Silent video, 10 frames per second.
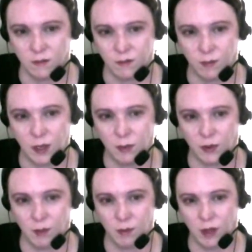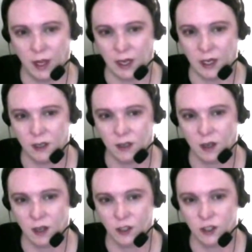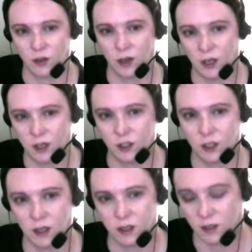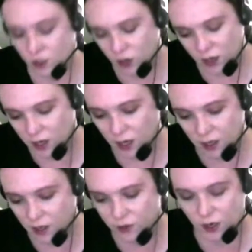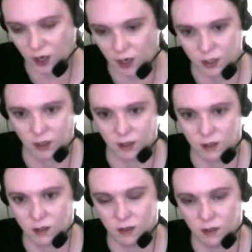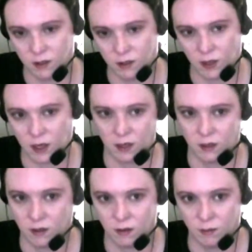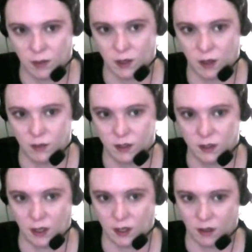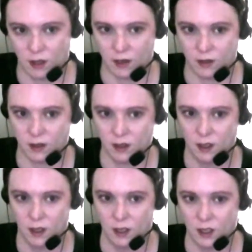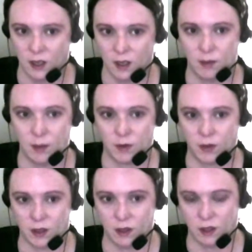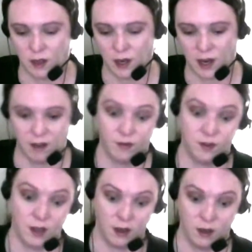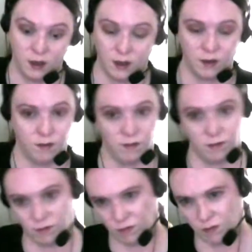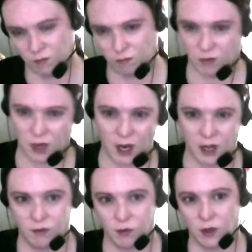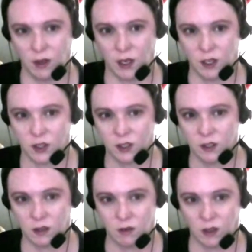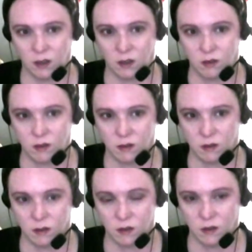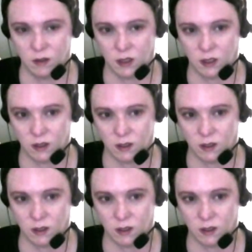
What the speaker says: people that played not just straight ahead jazz. I love straight ahead jazz. Okay, but I'm just saying a lot of the people that have done kind of really interesting things, you know,